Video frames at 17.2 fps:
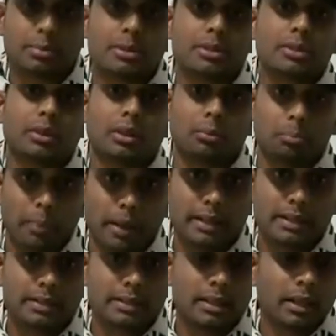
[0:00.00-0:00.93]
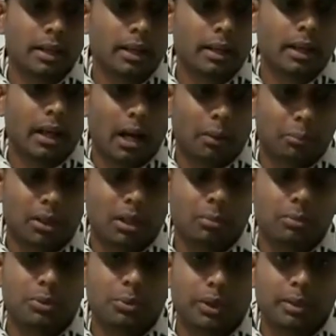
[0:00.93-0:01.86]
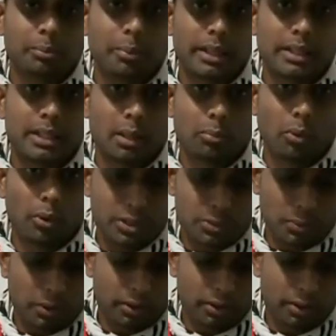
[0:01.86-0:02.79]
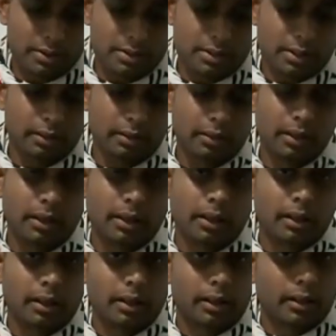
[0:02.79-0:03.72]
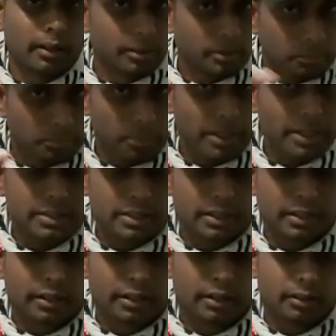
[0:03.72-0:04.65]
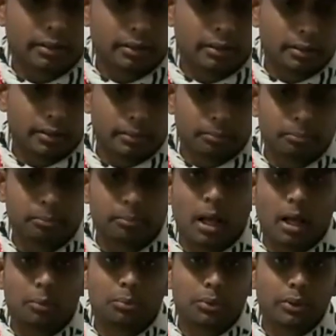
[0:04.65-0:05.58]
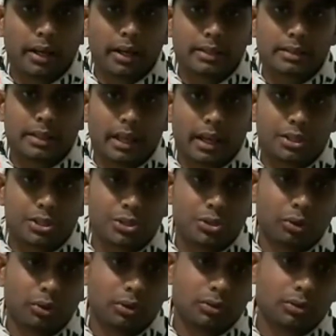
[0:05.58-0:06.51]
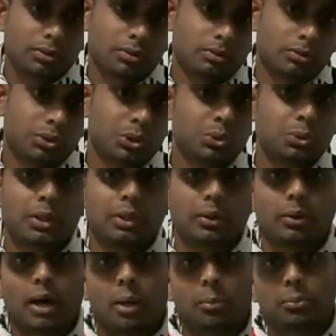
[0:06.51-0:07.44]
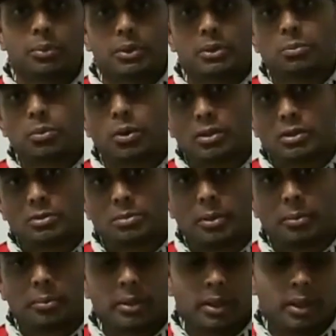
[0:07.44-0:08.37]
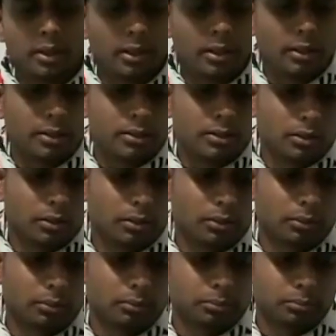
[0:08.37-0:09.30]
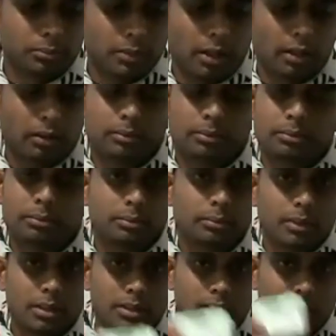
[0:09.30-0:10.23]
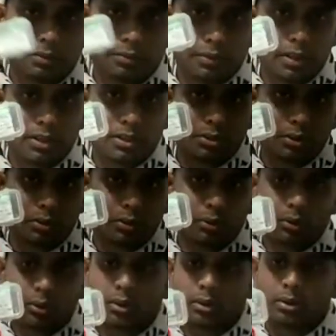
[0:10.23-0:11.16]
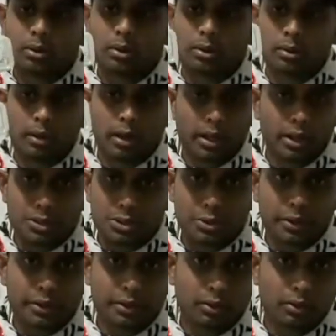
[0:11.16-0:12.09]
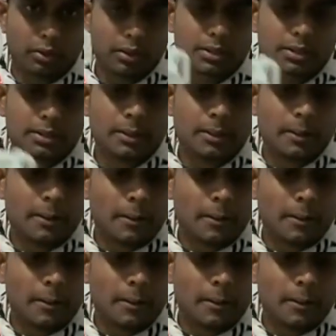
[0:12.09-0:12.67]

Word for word: especially on the baits i'm going to be doing a bait demo as well on this year uh, the baits are going to help you guys catch yours two kilo upwards bronze bream so yeah this is a very strong hook i enjoy it a lot